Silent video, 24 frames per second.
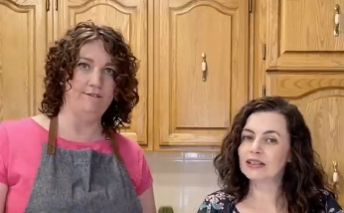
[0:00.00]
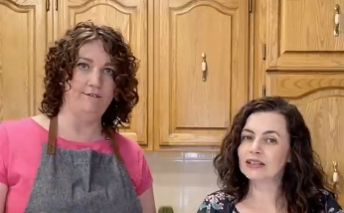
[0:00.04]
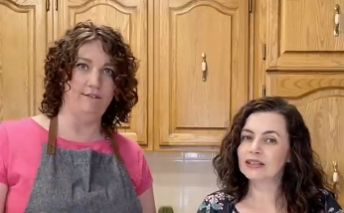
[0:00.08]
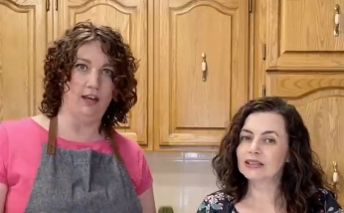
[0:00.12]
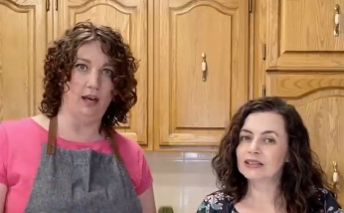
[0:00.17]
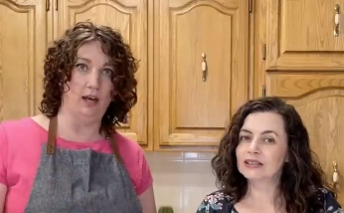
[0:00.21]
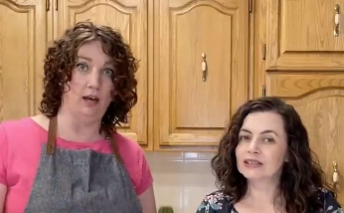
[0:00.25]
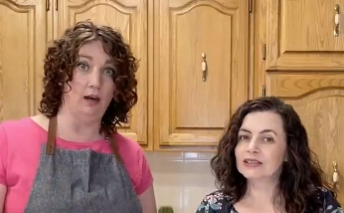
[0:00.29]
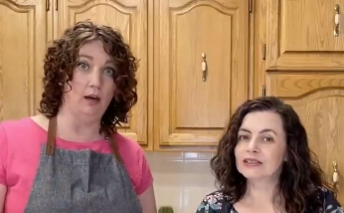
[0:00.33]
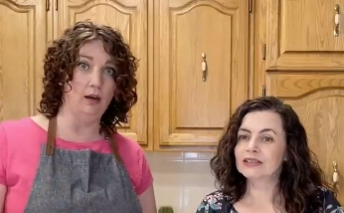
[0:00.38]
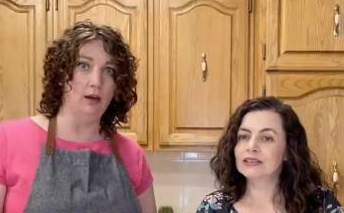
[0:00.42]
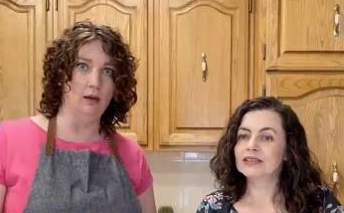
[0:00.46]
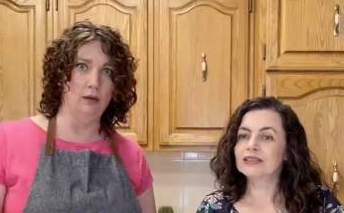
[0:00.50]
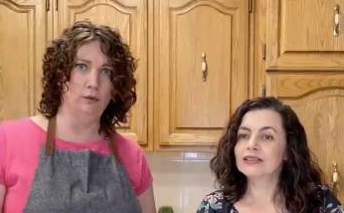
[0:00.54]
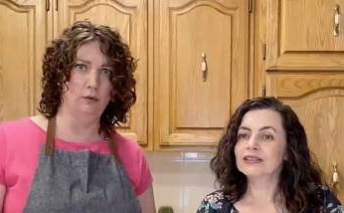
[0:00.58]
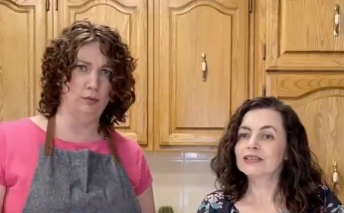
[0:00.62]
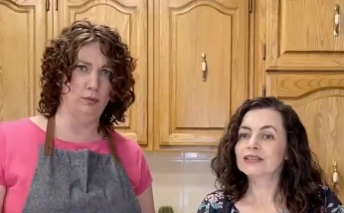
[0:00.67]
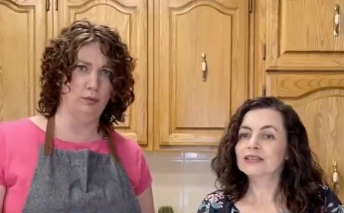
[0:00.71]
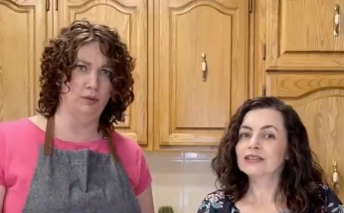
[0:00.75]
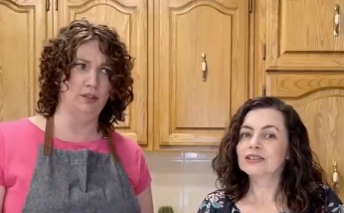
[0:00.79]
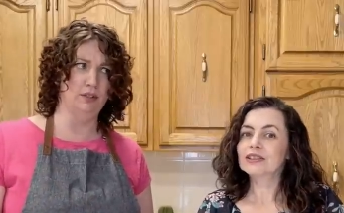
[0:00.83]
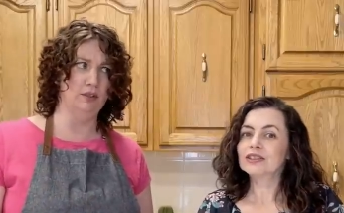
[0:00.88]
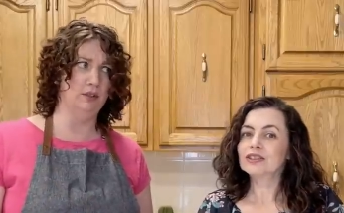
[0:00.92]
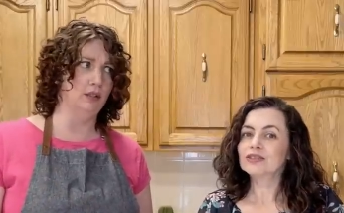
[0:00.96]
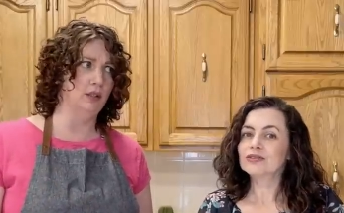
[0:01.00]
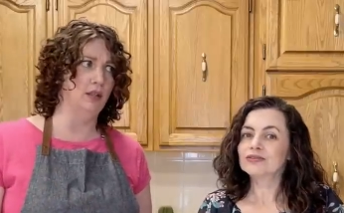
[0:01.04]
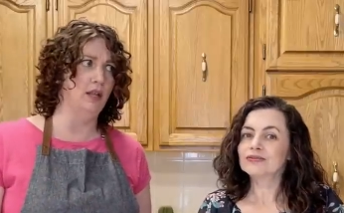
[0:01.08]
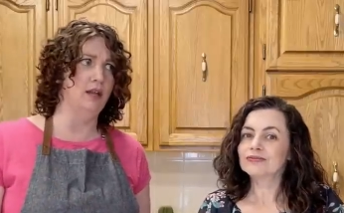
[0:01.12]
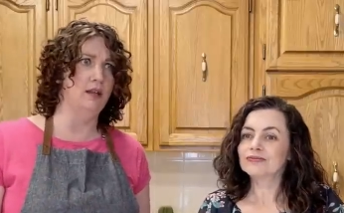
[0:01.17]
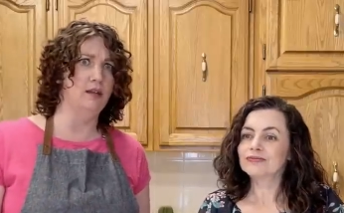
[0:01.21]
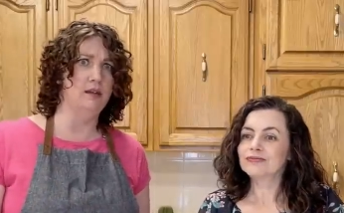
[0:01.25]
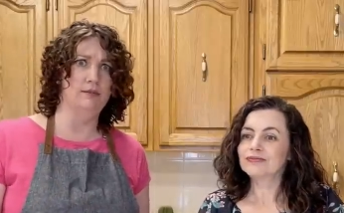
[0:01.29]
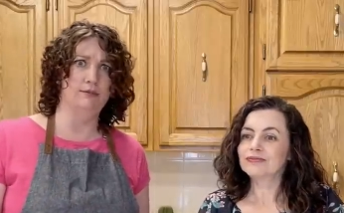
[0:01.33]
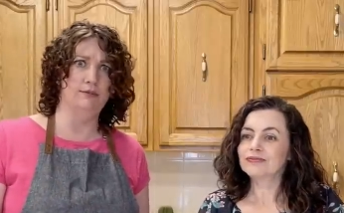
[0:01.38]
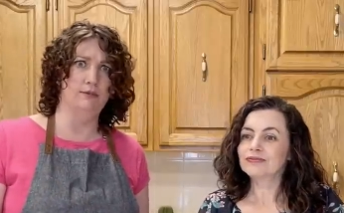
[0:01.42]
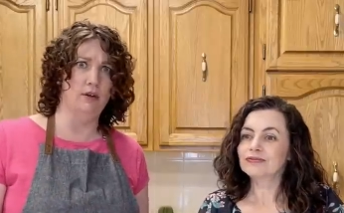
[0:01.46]
Speaker 1: fair. Who doesn't
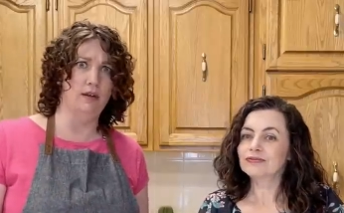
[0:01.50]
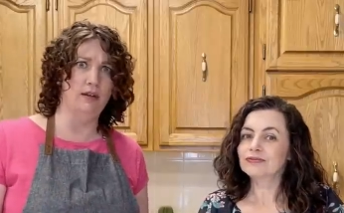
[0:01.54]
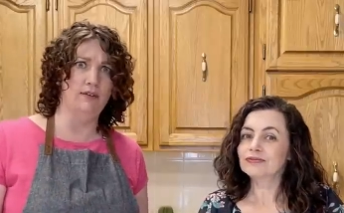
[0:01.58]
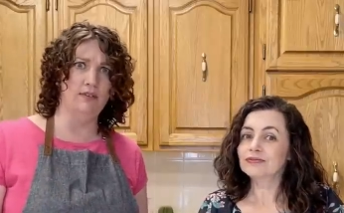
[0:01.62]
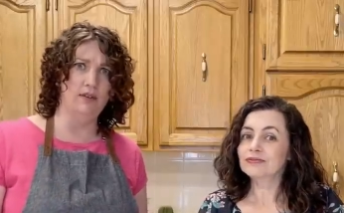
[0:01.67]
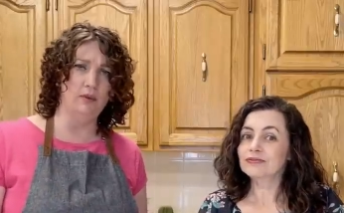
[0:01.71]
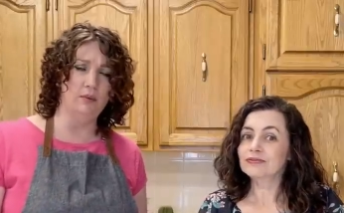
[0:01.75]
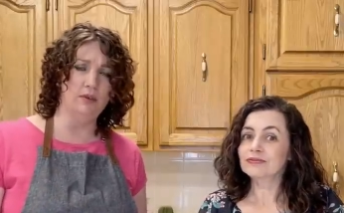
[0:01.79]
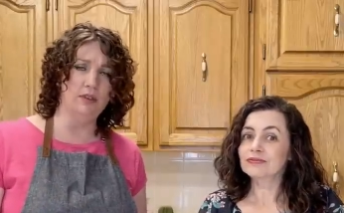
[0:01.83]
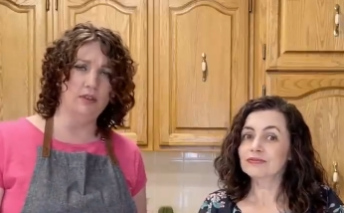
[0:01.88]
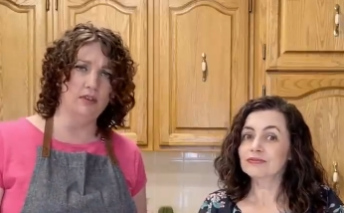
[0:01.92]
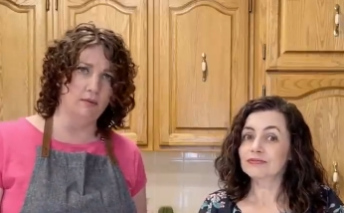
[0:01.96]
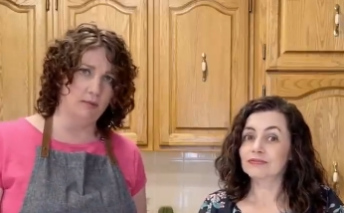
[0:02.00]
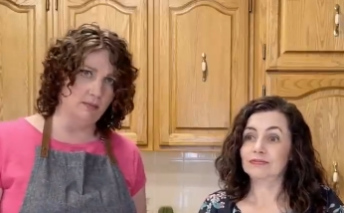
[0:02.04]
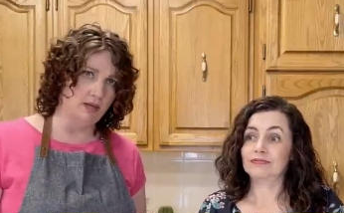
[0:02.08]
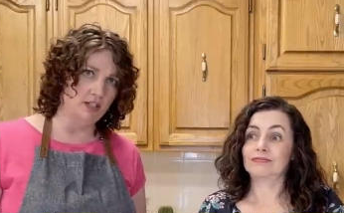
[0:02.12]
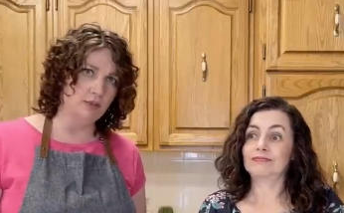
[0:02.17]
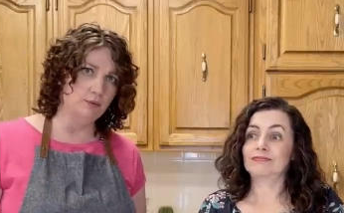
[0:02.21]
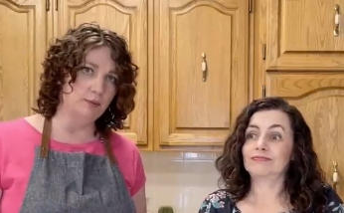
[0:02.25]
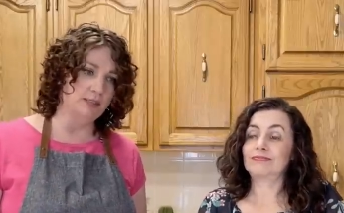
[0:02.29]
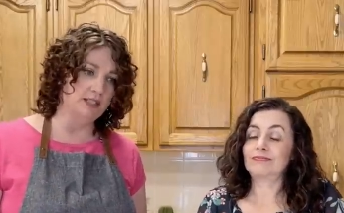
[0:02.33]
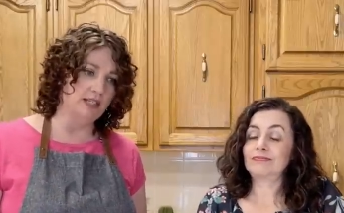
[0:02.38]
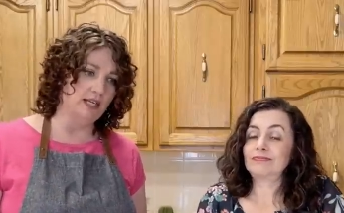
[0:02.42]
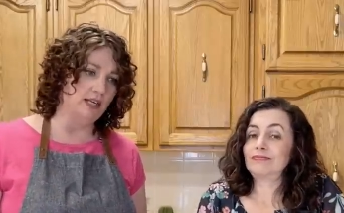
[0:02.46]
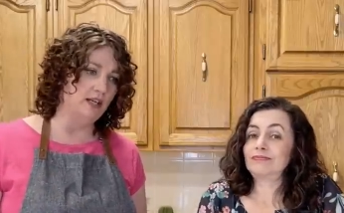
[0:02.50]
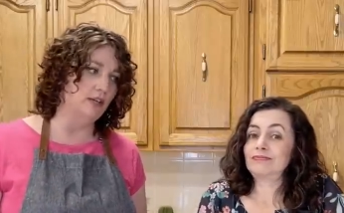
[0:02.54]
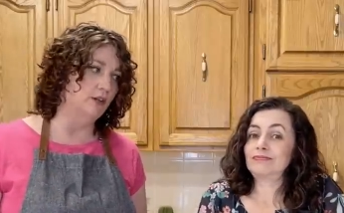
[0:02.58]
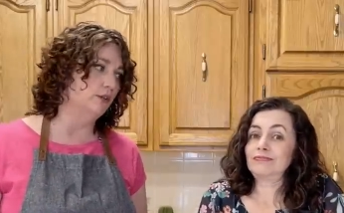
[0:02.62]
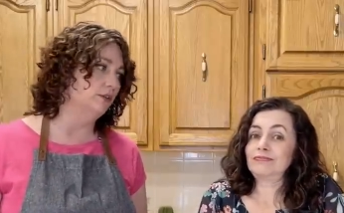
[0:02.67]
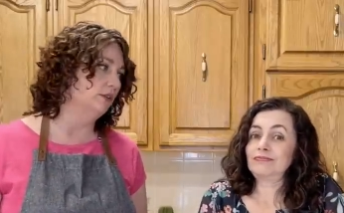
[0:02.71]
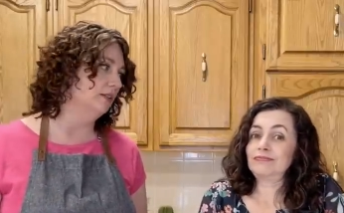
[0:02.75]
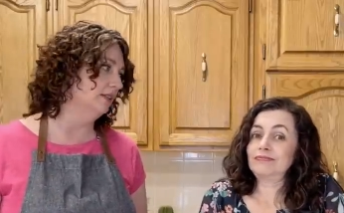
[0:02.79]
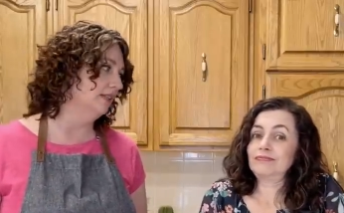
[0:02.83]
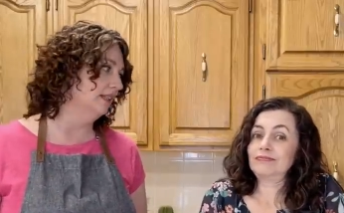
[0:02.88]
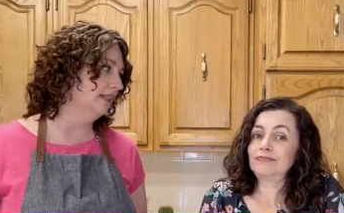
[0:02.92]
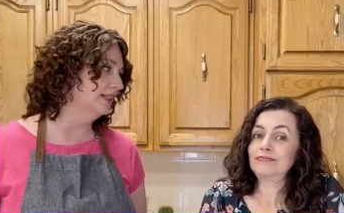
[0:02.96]
love gravy with their mashed
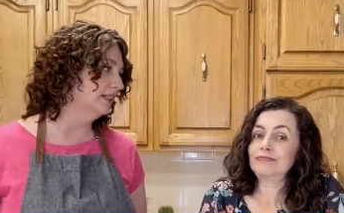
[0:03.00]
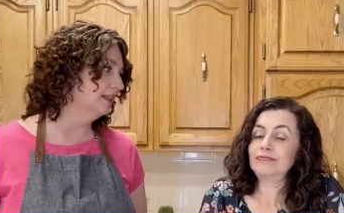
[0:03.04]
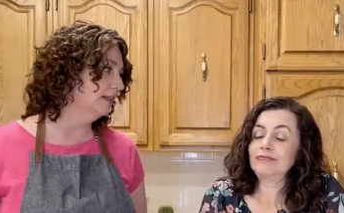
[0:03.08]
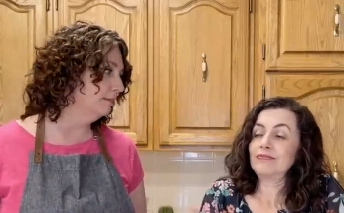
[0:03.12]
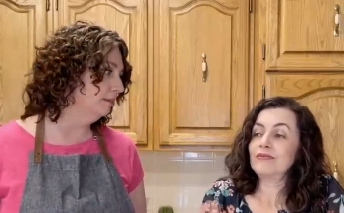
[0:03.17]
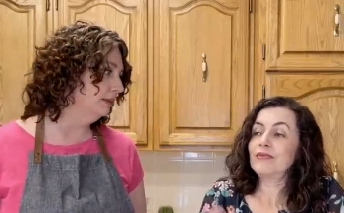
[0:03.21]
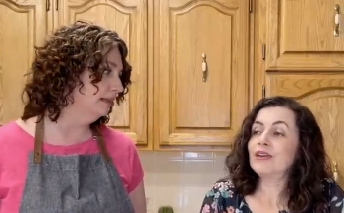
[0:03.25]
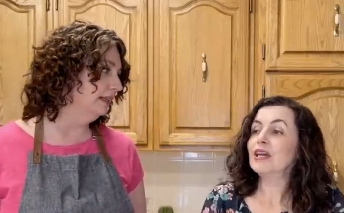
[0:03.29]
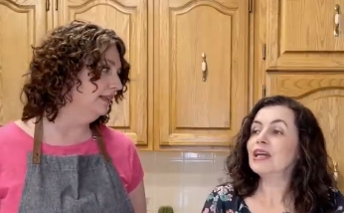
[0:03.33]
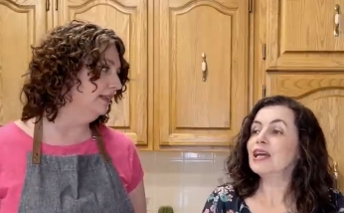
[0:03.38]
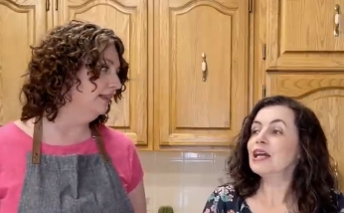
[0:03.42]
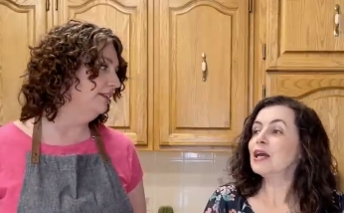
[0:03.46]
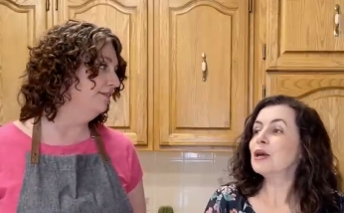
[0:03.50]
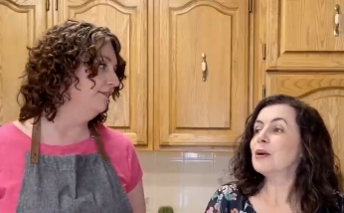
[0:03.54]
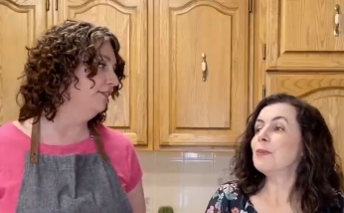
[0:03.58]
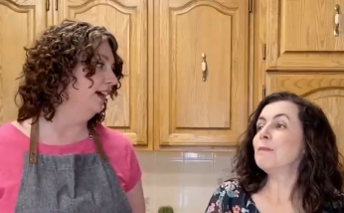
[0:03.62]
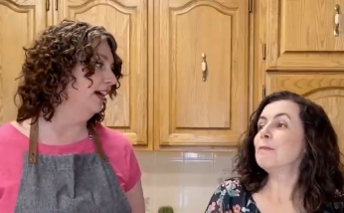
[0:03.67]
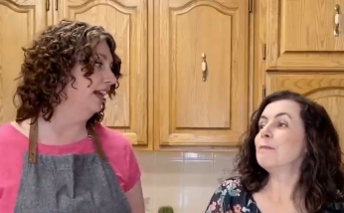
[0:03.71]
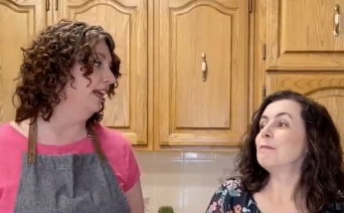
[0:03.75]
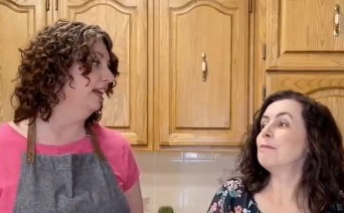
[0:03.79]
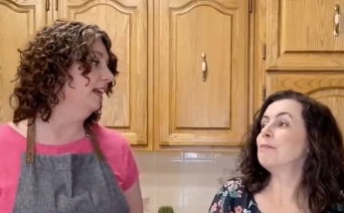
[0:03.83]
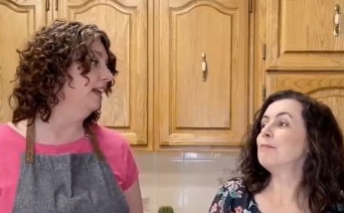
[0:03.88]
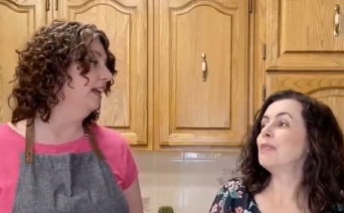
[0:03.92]
potatoes? That's completely fine.